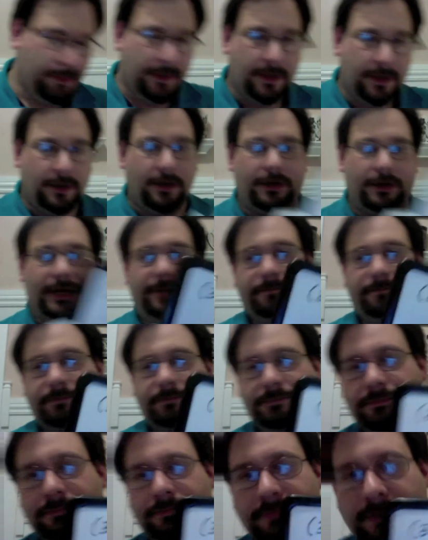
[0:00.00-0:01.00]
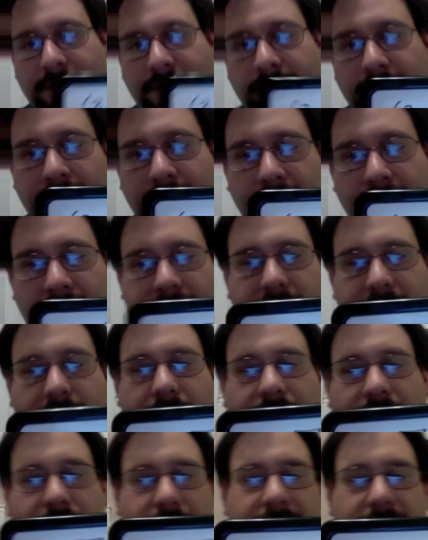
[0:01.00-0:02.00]
Okay, so
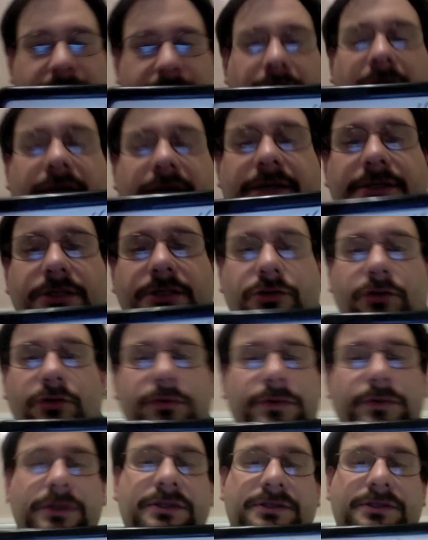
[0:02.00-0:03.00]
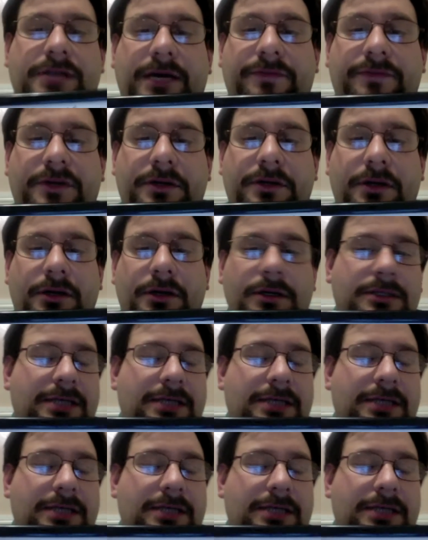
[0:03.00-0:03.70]
3 minus square root of 7